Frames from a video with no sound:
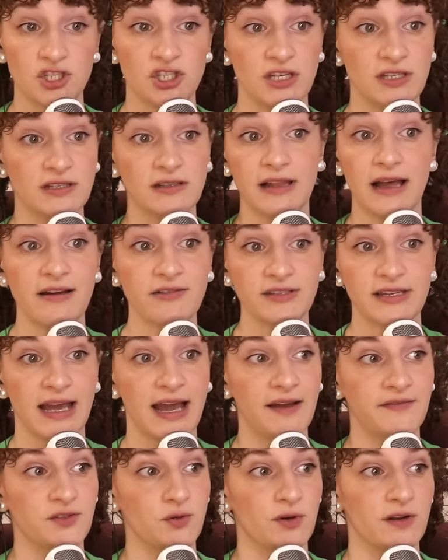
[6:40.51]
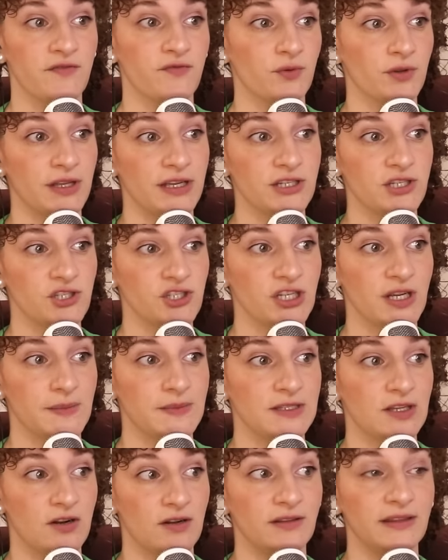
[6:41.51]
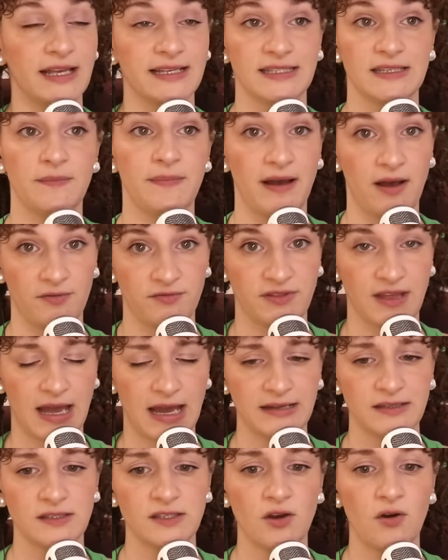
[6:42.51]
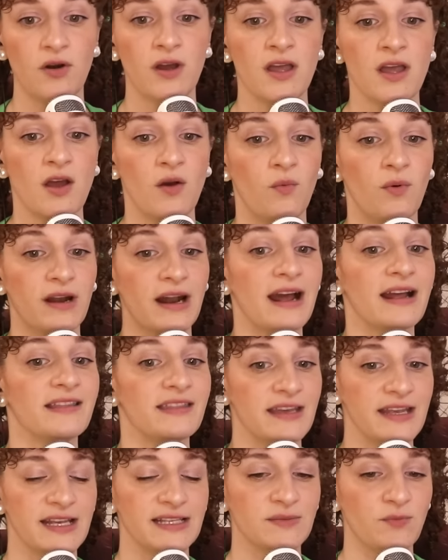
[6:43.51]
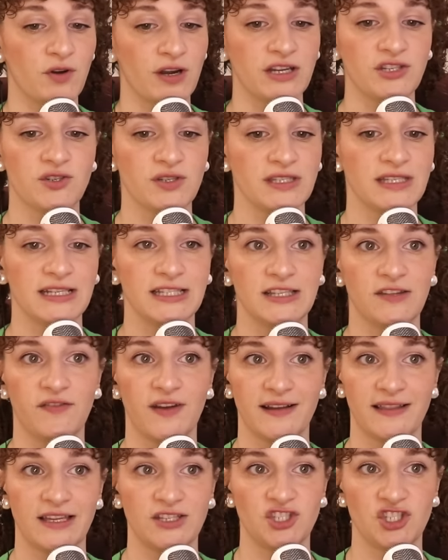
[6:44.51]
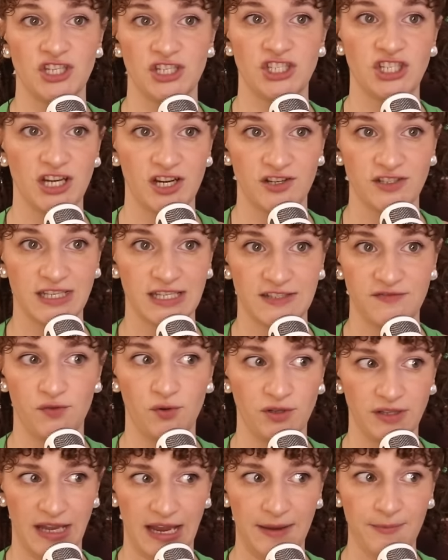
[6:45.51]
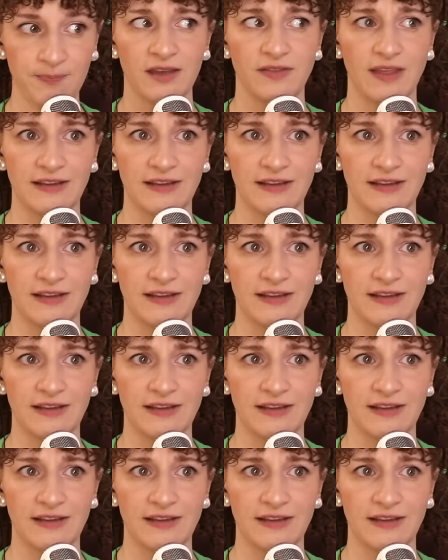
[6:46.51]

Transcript: She's allowed to have sort of relationships that are less about that. So, what I think is more interesting is the fact that she shares his full name.